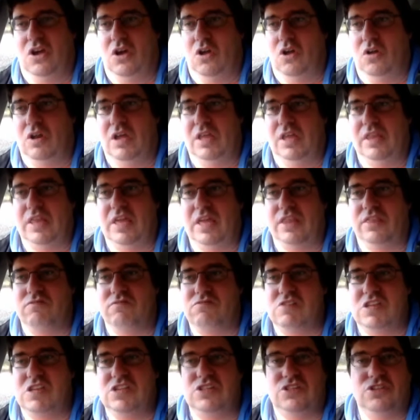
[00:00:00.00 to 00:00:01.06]
all like that, the
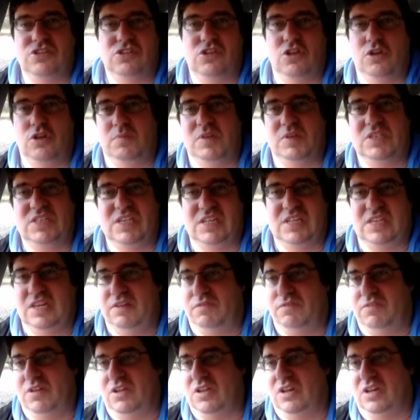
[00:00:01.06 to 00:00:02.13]
range is going to be
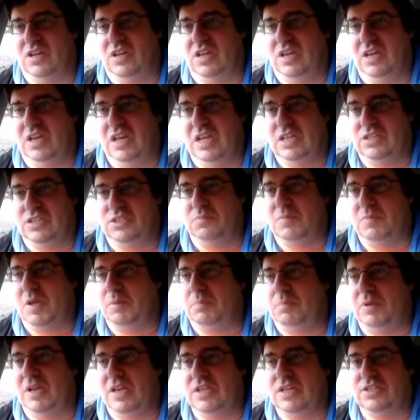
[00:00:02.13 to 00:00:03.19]
significantly less. It
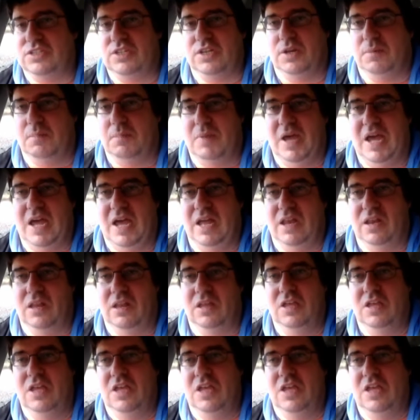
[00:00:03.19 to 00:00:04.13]
might be less than a mile.